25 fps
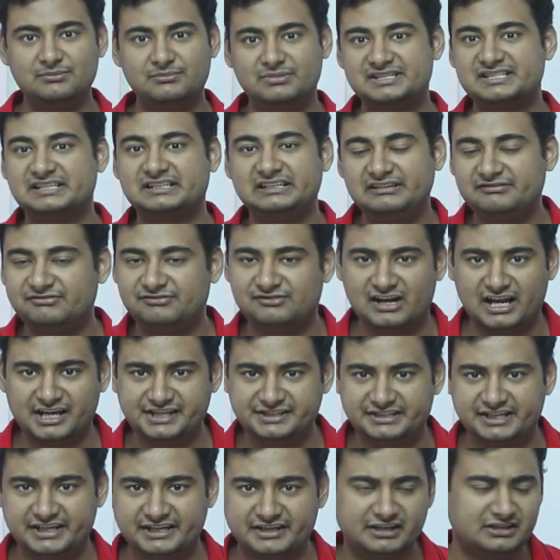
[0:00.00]
basically
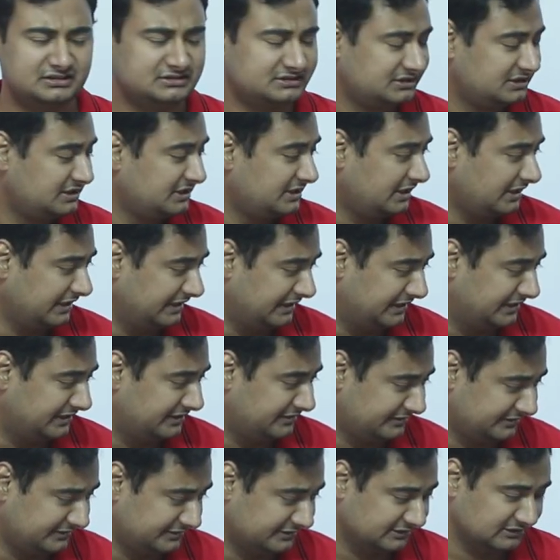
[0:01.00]
flight data
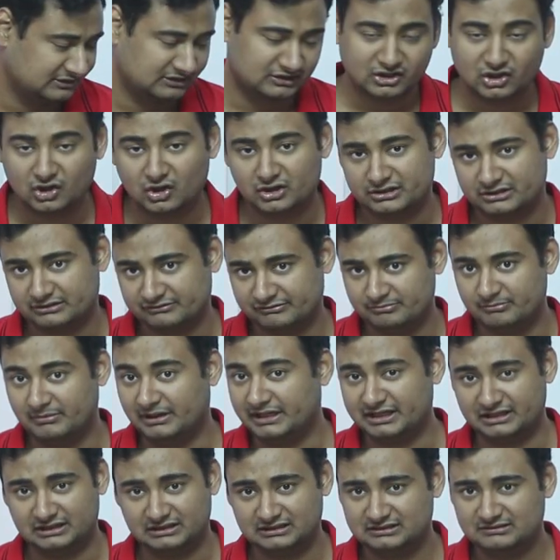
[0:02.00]
and a uh, lot of
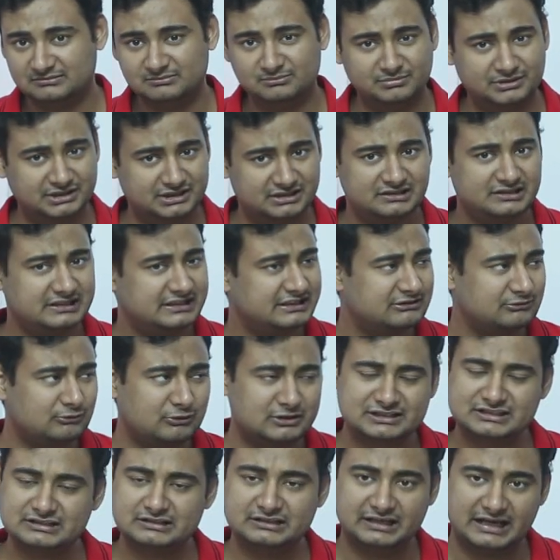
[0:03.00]
metal but it
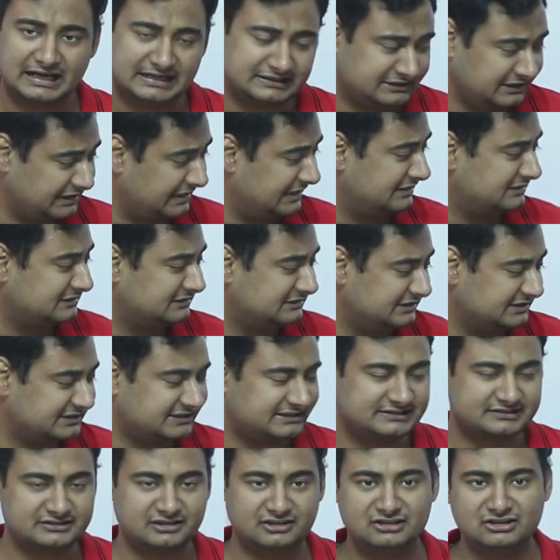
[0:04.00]
was at the end
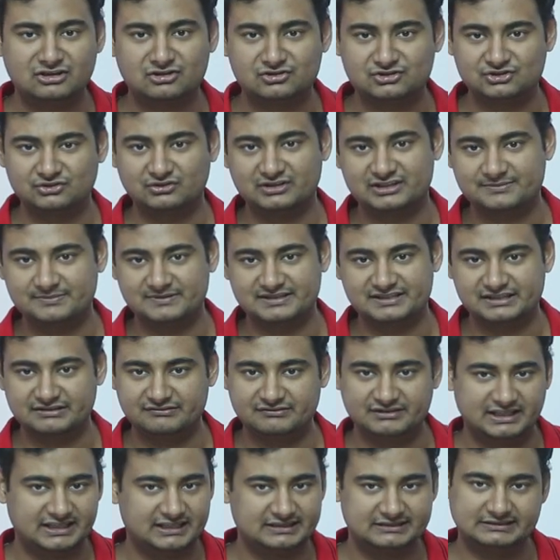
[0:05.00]
this turned out so
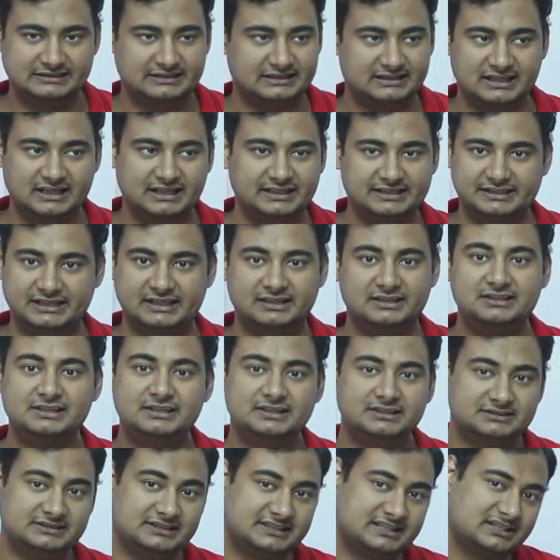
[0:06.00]
expensive that they are like yeah
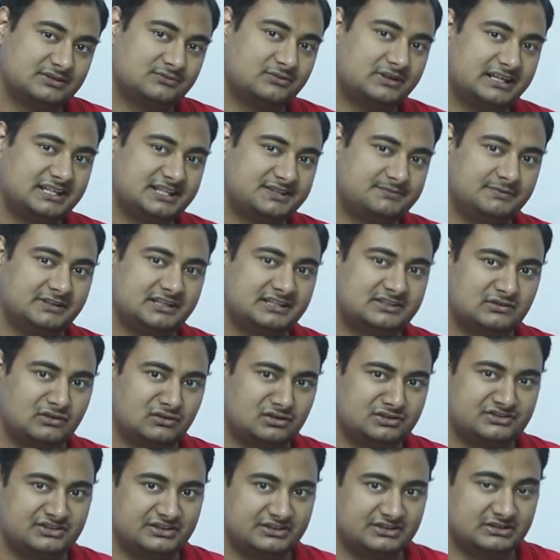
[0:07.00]
this is why space
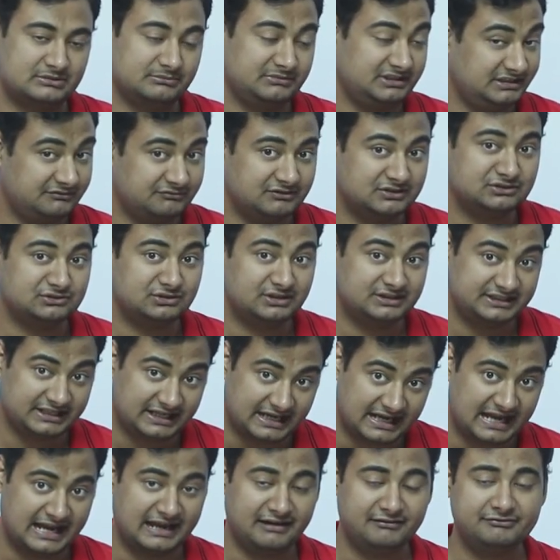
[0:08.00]
launch system even though
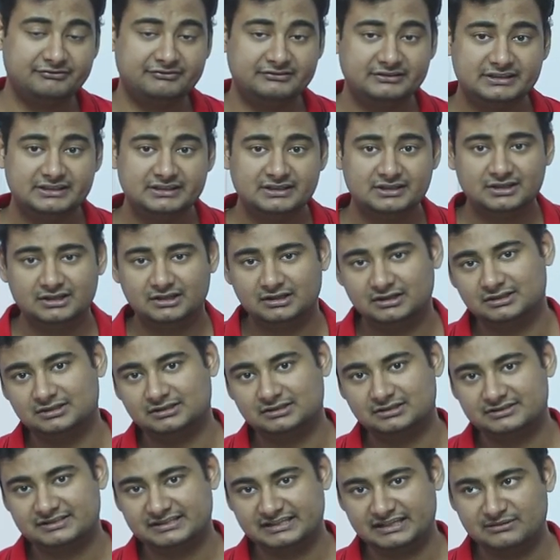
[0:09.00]
they have
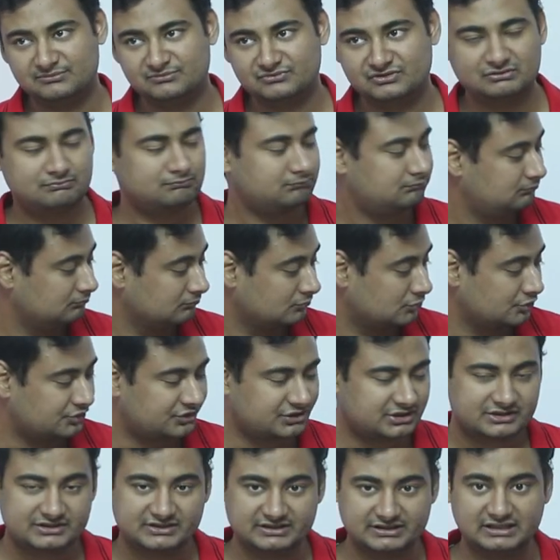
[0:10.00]
uh, same
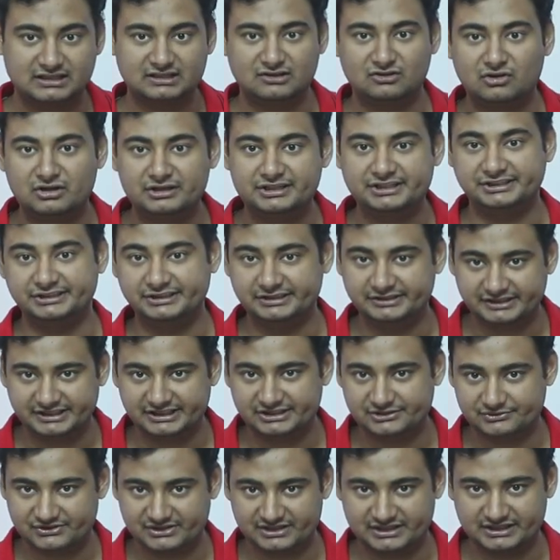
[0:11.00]
boosters they are not
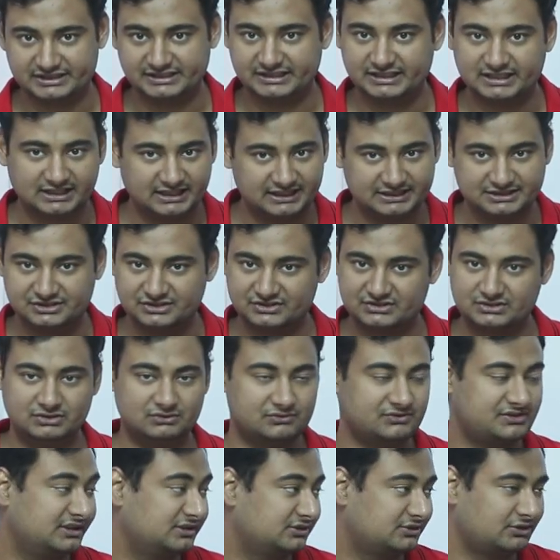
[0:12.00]
reusing it they're like just
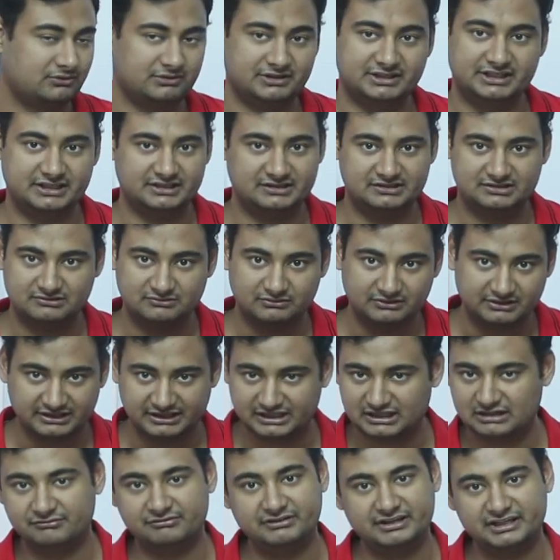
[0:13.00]
use and throw it is
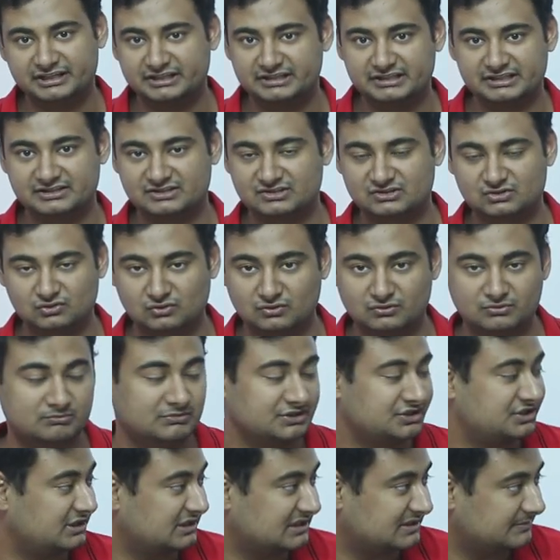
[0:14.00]
recovering it is so
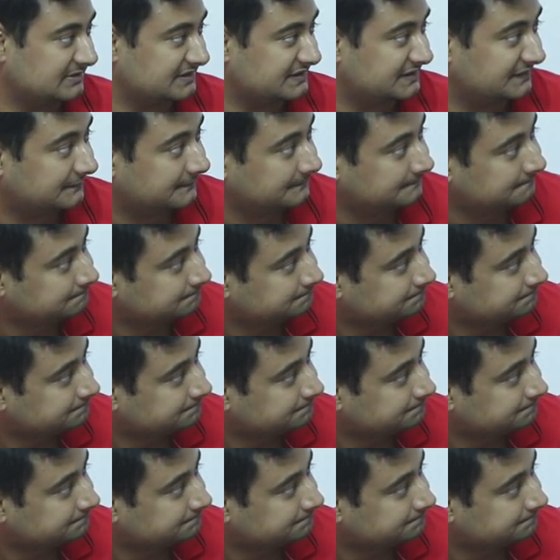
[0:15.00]
much expensive